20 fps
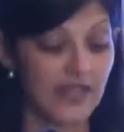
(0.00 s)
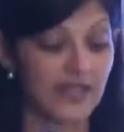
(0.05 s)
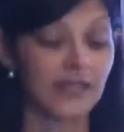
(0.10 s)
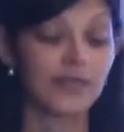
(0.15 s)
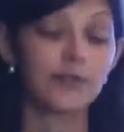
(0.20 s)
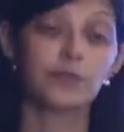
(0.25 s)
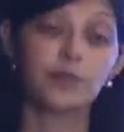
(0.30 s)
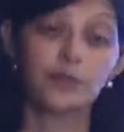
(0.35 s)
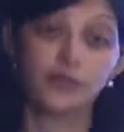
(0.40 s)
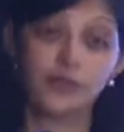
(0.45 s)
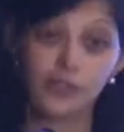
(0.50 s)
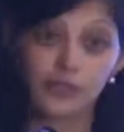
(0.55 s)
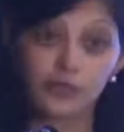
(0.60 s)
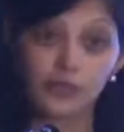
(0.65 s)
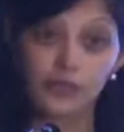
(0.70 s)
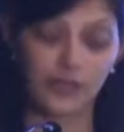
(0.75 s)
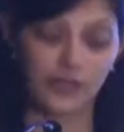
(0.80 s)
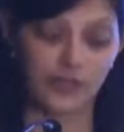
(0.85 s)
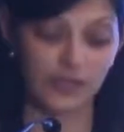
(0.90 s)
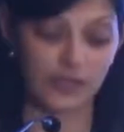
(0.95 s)
that
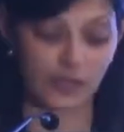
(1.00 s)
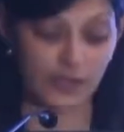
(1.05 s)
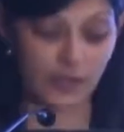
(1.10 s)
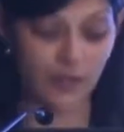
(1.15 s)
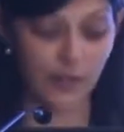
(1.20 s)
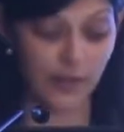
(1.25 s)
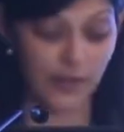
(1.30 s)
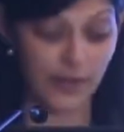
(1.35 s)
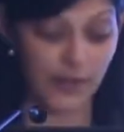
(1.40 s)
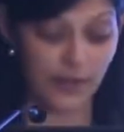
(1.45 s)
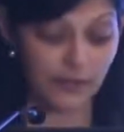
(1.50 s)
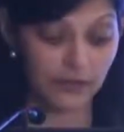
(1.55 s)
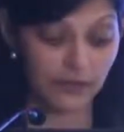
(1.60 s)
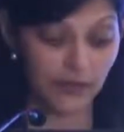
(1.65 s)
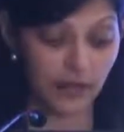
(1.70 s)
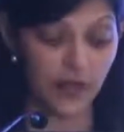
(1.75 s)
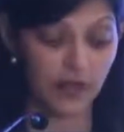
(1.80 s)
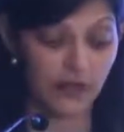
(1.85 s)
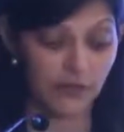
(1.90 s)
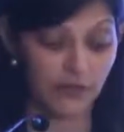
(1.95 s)
produced the compound
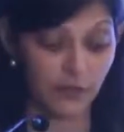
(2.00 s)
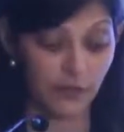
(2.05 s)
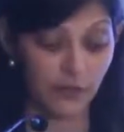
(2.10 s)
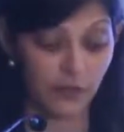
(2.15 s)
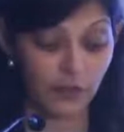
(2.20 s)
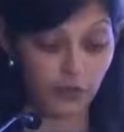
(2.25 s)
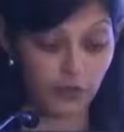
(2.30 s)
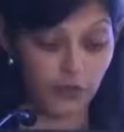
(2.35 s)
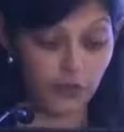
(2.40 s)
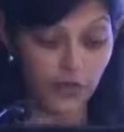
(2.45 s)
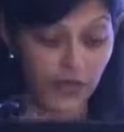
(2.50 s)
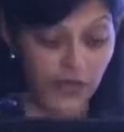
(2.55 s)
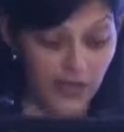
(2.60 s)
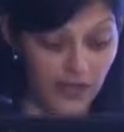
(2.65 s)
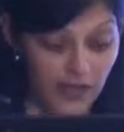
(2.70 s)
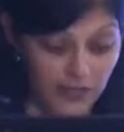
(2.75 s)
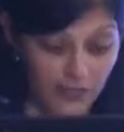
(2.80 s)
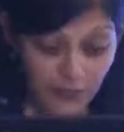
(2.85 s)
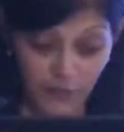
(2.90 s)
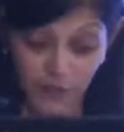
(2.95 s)
for
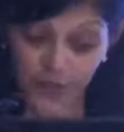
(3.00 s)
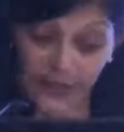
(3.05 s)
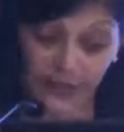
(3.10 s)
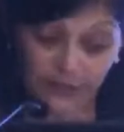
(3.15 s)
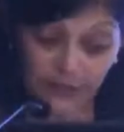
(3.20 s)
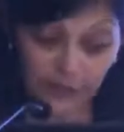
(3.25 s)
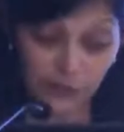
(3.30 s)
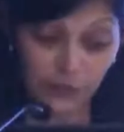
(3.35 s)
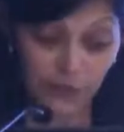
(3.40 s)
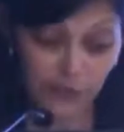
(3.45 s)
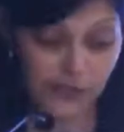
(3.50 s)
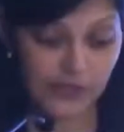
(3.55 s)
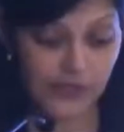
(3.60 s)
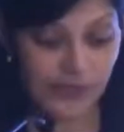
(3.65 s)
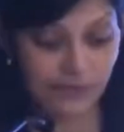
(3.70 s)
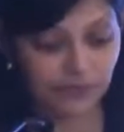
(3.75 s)
that use.